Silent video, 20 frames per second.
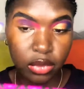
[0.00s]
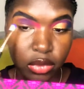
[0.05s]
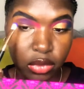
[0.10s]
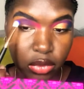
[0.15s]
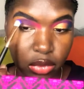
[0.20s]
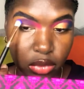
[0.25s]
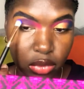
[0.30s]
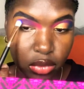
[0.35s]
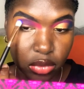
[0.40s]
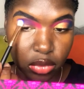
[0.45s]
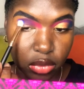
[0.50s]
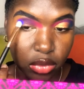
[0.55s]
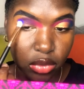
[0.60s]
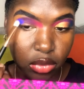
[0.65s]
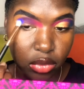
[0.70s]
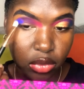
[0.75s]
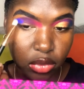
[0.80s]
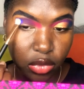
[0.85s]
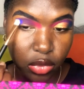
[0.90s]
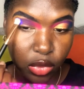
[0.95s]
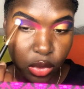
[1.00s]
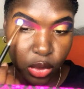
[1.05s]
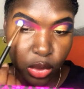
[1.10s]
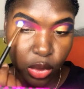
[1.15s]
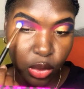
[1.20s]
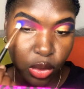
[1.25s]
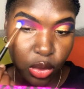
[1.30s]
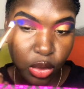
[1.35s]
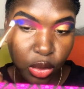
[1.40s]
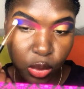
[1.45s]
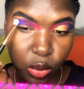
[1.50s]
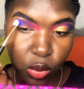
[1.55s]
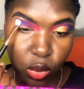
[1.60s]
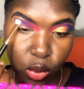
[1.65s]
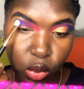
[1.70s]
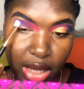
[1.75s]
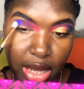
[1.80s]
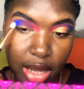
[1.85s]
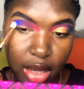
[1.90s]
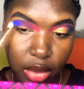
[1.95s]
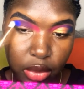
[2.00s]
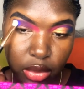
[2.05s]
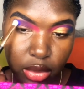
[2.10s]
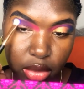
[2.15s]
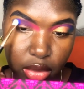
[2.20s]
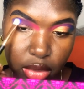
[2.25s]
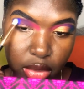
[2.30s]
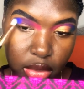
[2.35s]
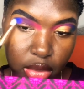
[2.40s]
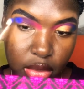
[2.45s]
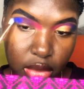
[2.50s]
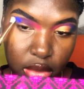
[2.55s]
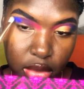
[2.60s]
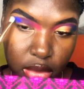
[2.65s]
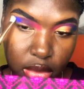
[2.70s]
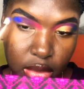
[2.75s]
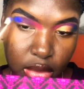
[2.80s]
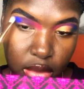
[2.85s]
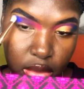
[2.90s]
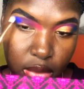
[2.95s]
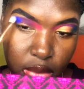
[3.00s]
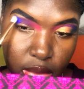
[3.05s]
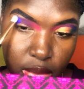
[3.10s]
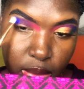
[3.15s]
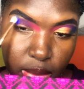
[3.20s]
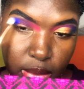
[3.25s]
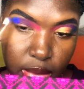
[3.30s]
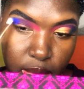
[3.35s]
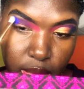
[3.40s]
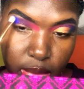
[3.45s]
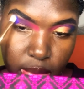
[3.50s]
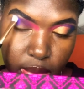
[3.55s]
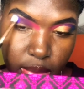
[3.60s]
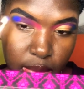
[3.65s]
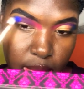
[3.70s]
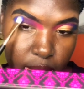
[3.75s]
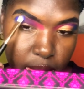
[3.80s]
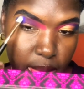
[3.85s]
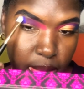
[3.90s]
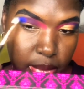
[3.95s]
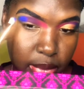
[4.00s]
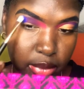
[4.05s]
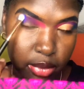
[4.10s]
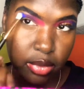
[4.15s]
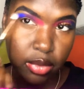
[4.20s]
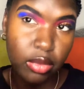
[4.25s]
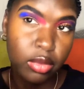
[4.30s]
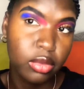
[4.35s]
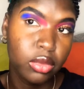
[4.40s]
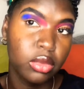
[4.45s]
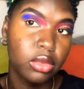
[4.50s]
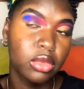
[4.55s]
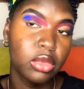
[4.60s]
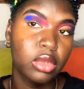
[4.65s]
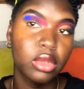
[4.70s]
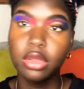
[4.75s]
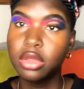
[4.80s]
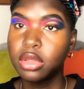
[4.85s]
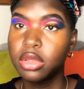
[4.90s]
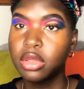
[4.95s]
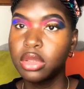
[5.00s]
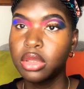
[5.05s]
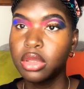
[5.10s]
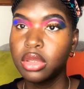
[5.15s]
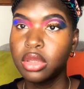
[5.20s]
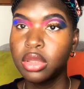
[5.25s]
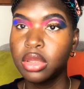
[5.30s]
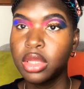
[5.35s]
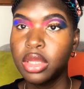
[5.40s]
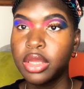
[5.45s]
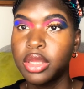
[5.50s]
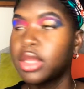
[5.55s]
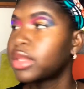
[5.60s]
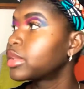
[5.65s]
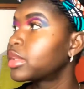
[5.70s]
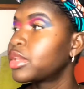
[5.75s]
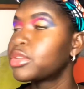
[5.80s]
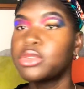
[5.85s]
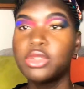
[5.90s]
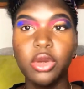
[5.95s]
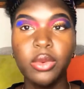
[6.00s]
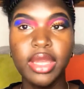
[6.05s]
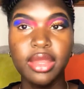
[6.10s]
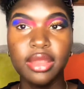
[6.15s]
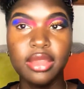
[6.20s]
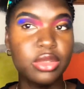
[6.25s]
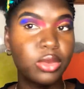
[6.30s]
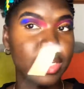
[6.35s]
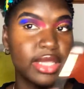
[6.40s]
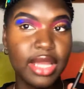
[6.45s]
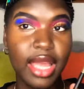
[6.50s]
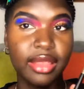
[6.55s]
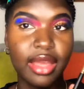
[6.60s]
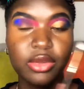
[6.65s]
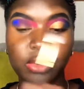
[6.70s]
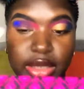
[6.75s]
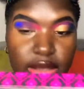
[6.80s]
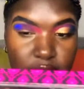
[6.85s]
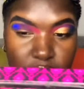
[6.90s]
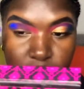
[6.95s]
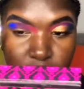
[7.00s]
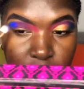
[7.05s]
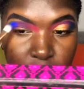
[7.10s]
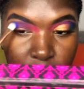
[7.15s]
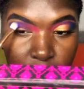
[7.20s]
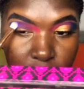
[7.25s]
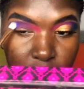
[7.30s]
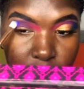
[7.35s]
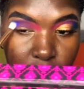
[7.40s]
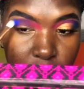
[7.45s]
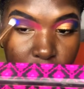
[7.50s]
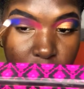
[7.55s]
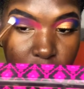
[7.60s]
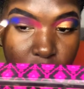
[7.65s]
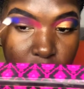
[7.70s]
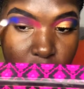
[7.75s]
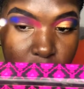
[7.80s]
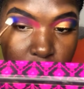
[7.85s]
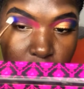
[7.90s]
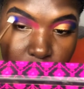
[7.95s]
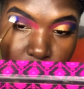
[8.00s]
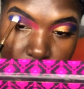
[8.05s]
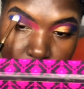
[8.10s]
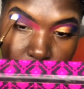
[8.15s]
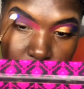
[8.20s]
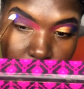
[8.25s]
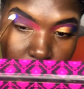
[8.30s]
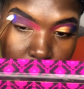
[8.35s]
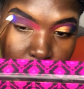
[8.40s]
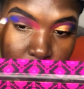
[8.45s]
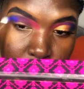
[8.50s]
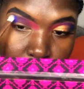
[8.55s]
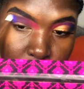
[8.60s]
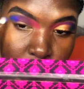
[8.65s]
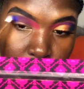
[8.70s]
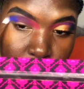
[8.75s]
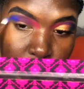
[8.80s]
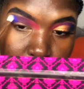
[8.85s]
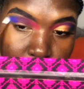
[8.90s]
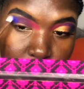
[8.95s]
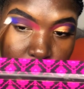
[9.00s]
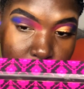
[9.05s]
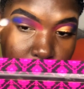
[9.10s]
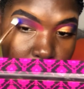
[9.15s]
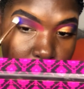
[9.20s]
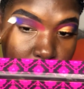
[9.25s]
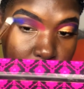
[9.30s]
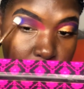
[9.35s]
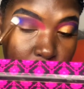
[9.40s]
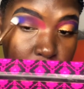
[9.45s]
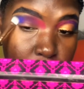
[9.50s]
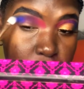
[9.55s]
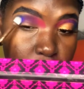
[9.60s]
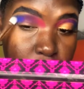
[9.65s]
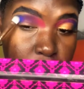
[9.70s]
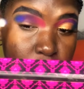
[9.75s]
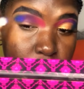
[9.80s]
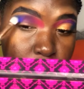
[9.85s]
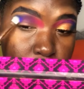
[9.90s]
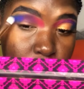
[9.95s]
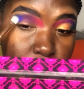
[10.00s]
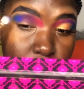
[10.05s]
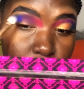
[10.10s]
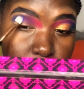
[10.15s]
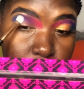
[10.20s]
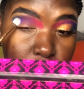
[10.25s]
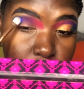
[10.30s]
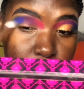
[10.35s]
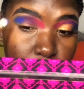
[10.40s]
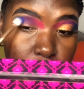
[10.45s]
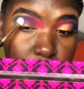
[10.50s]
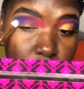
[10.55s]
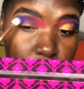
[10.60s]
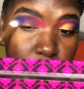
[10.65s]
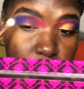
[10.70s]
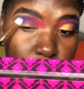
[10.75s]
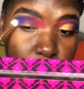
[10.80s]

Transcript: the end. And then we're going to slightly blend it into the purple. We just want to make sure all the three colors are blended nicely so they look like